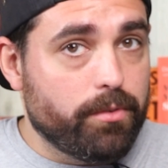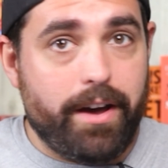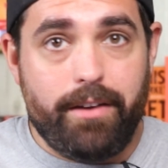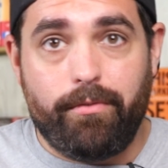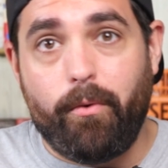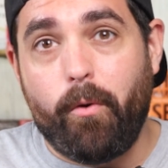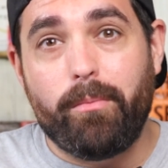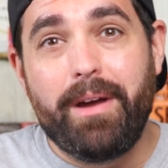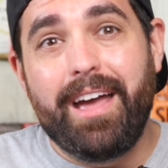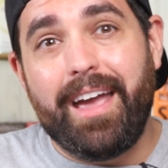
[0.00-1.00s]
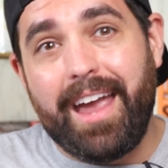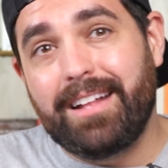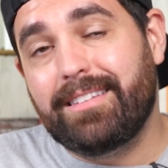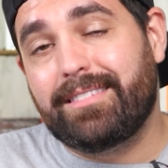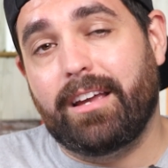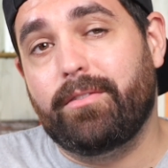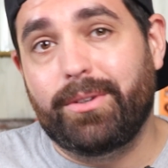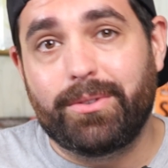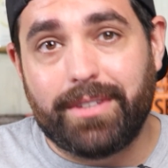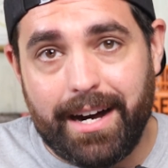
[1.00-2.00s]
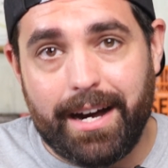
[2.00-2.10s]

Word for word: simplify, inform, and save you